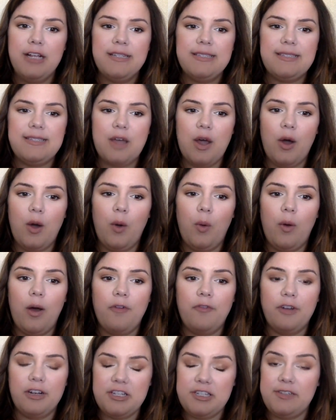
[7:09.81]

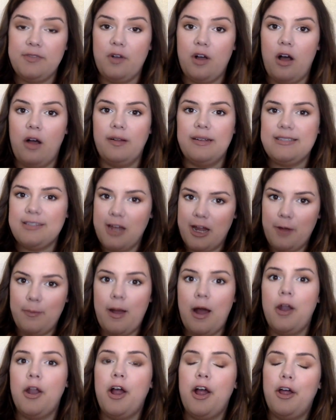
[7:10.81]
So first of all, let's talk
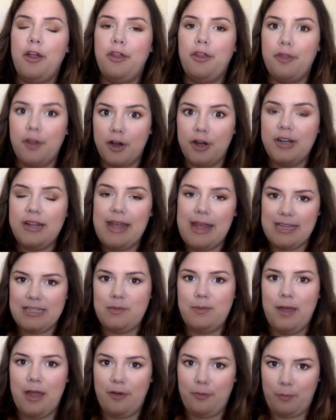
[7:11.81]
about a 30
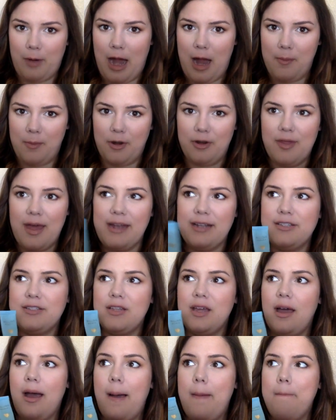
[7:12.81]
SPF primer. That
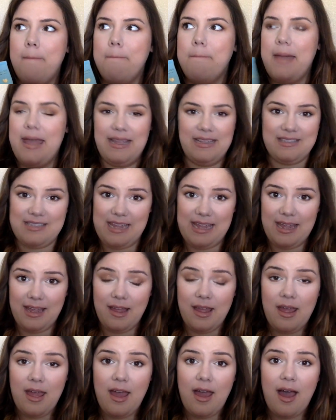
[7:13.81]
is
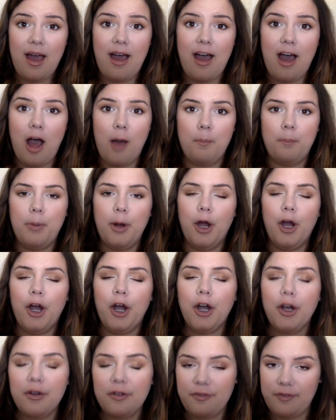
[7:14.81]
amazing.
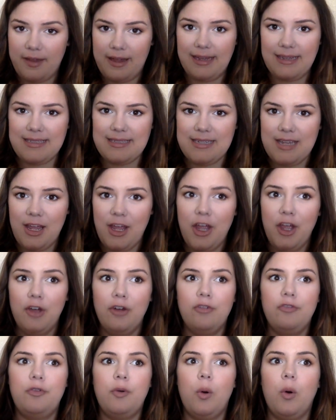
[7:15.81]
Perfect
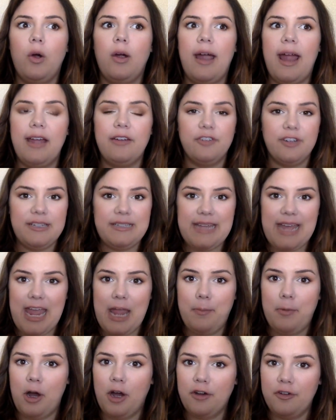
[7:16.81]
for every
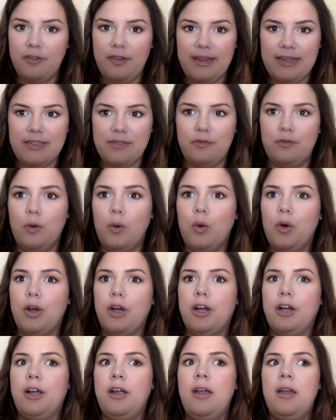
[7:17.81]
day, perfect
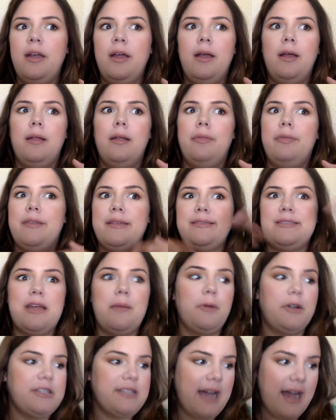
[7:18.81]
for the
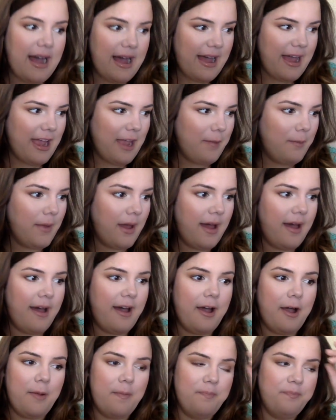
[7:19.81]
summertime.
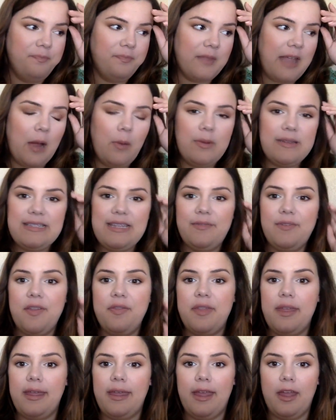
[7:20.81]
I was
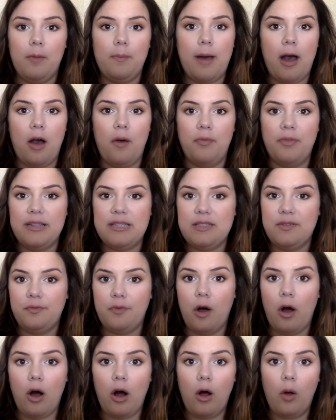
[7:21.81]
even thinking about this
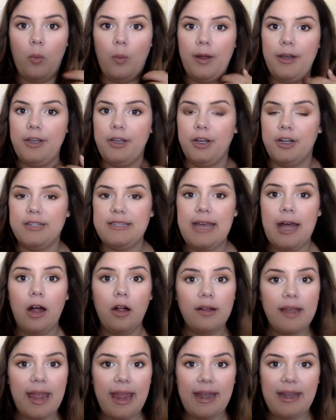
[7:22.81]
fall when you're
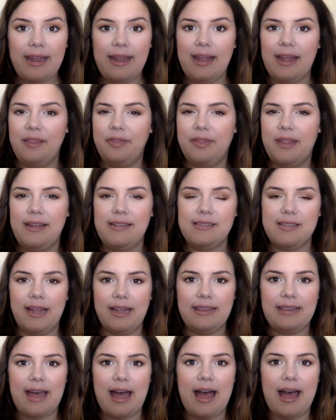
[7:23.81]
tailgating and things
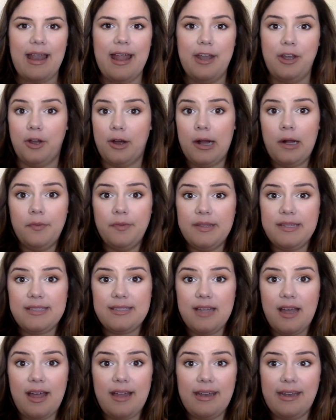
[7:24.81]
like that, and you're out in the
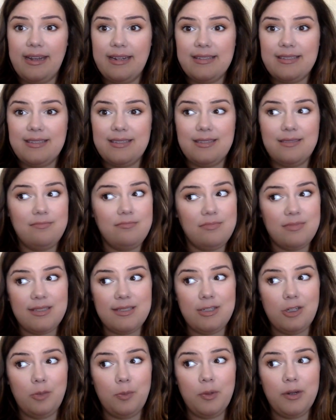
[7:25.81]
sun and it's
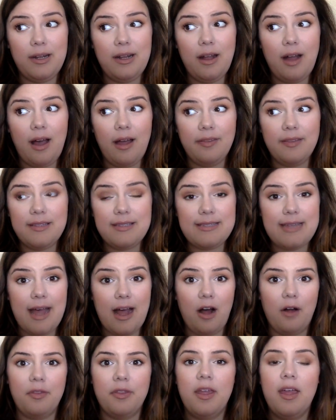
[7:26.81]
still pretty hot in the
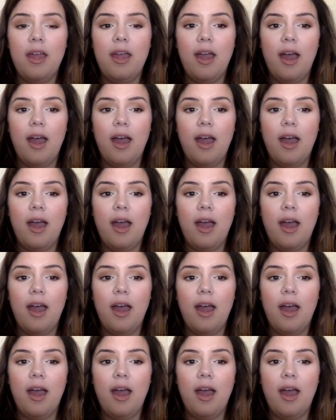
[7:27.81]
South.